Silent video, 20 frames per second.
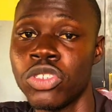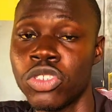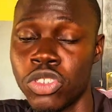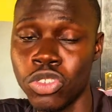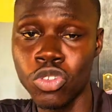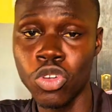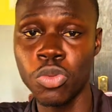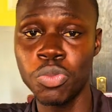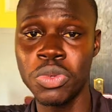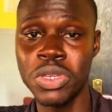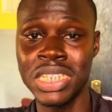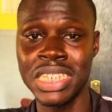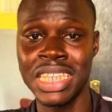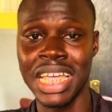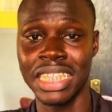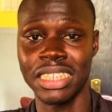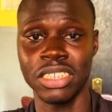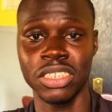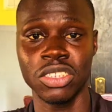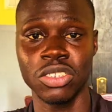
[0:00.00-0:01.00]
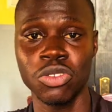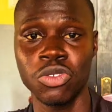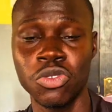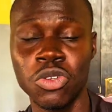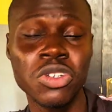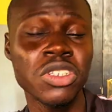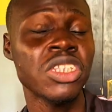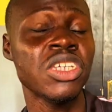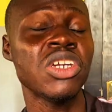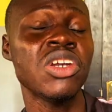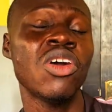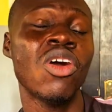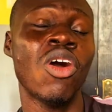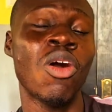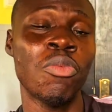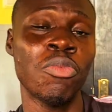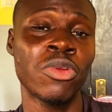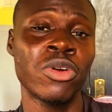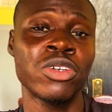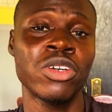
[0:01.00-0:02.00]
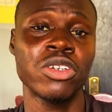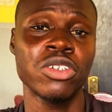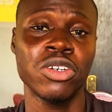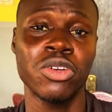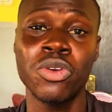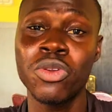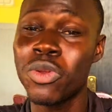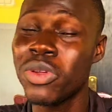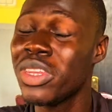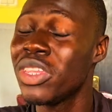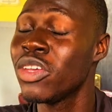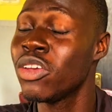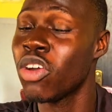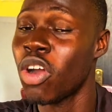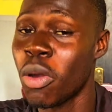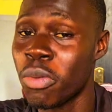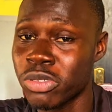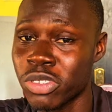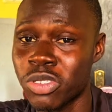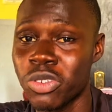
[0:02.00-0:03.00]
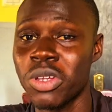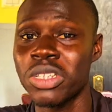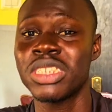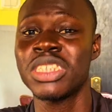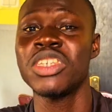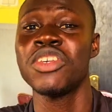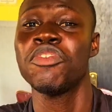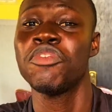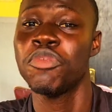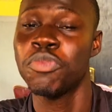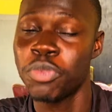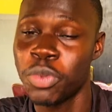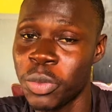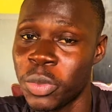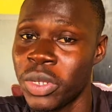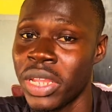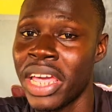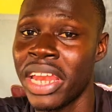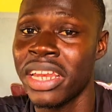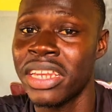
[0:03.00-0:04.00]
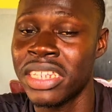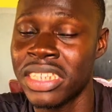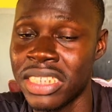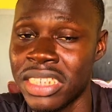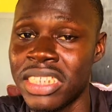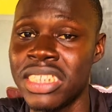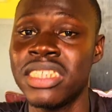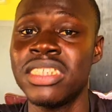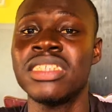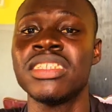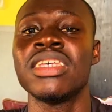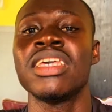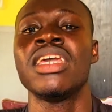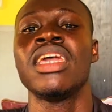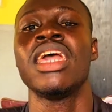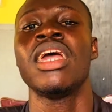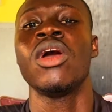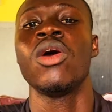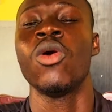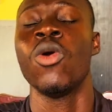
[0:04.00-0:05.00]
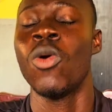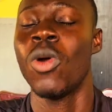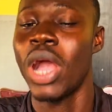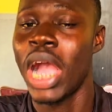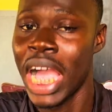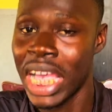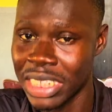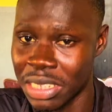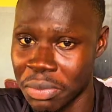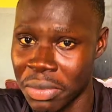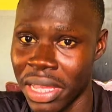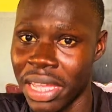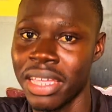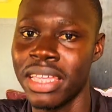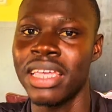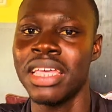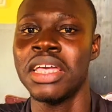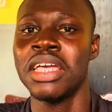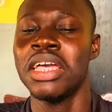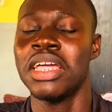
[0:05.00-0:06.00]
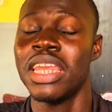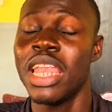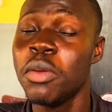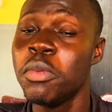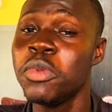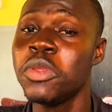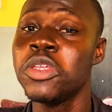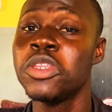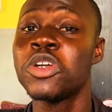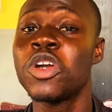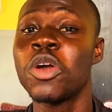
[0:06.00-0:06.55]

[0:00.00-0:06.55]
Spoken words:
COPD, that is chronic obstructive pulmonary disease or asthma. Let me know in the